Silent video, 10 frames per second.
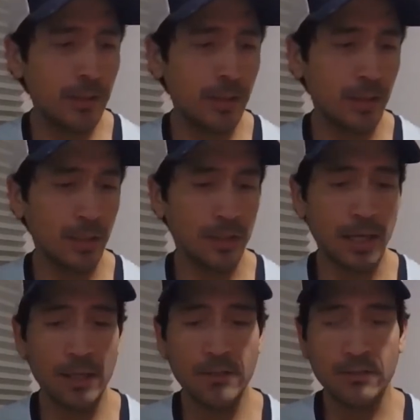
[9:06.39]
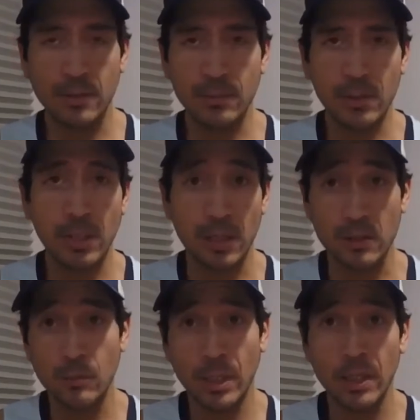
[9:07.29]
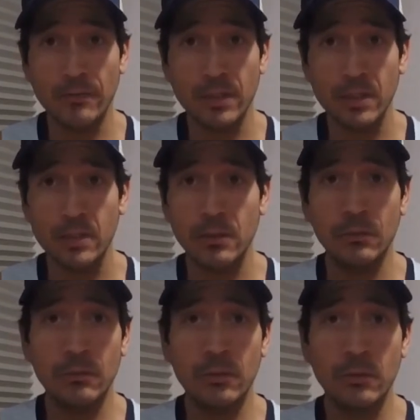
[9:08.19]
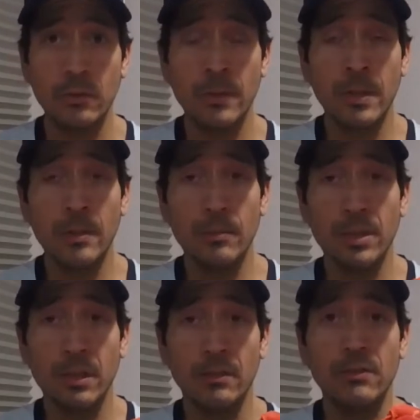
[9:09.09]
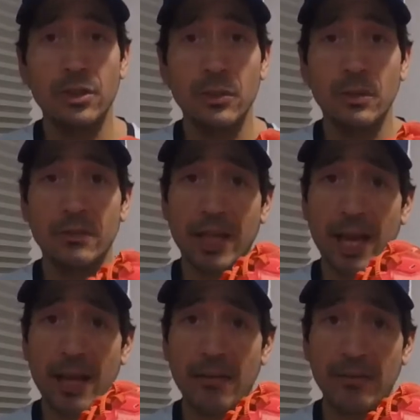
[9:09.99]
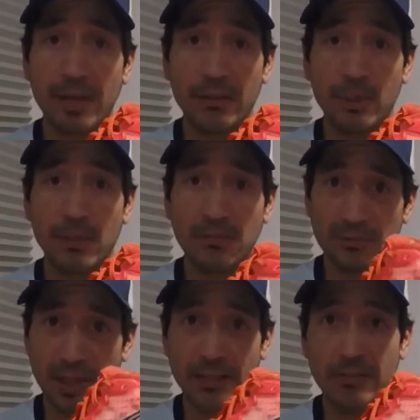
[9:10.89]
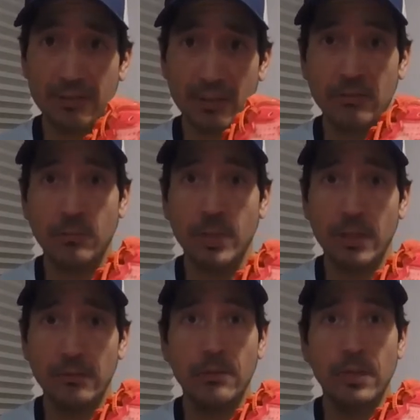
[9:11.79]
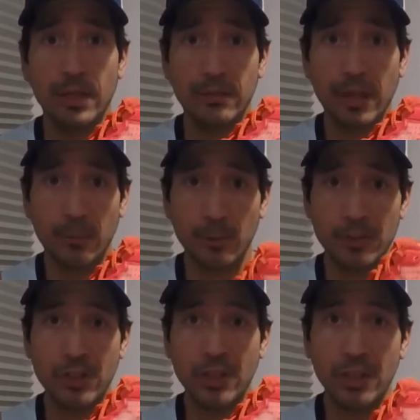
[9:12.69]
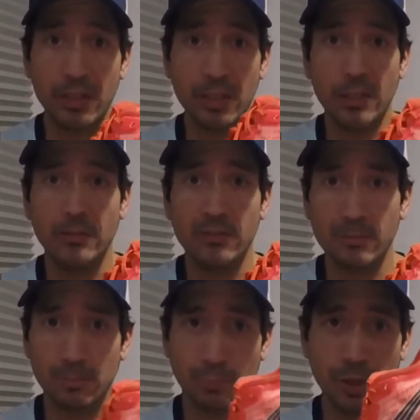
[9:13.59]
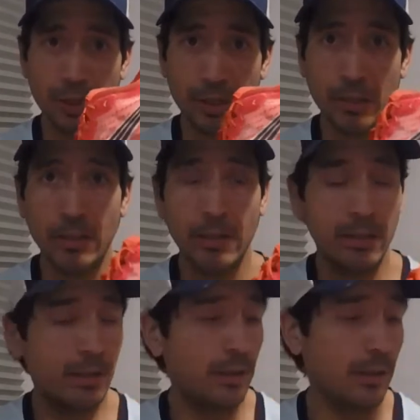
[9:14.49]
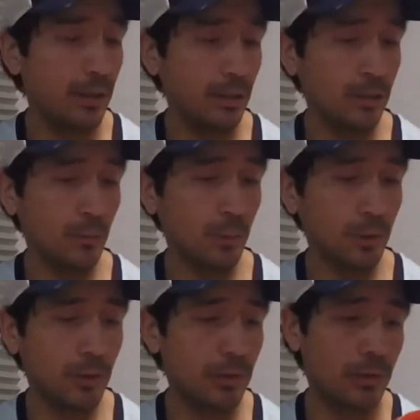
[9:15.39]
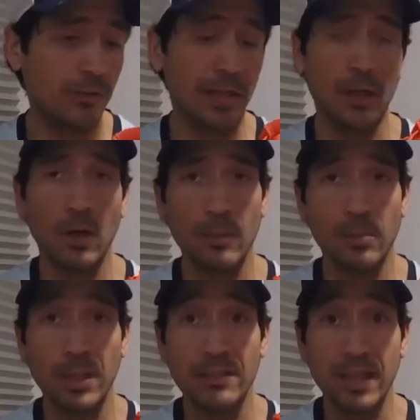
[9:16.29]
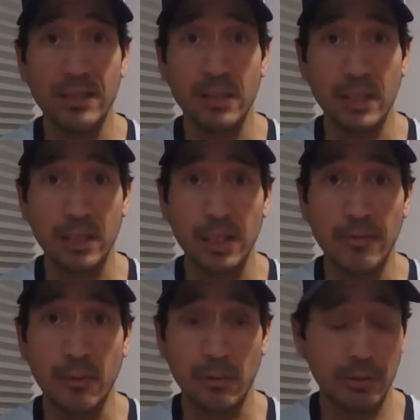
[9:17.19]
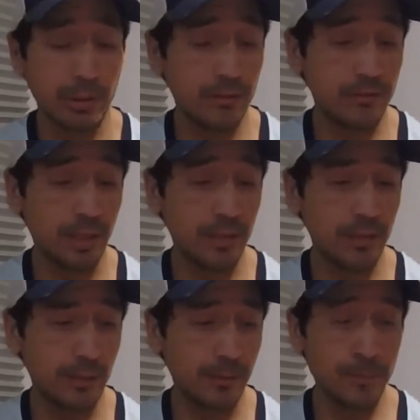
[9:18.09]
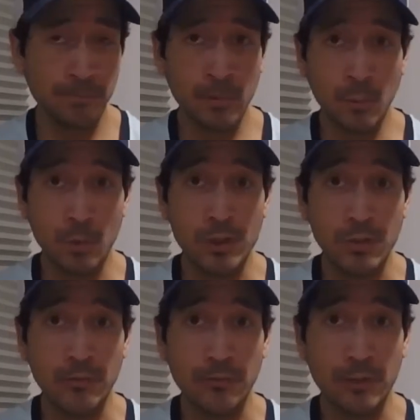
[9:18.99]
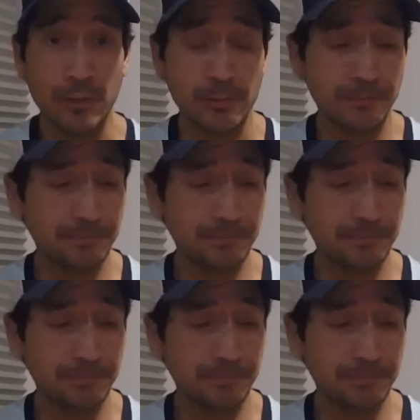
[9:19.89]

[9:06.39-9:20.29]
That is something that you might have to get used to because the shoe doesn't have as much flex this way. It's got rigidity and spring because that carbon plate's acting like a lever inside there, which you can feel.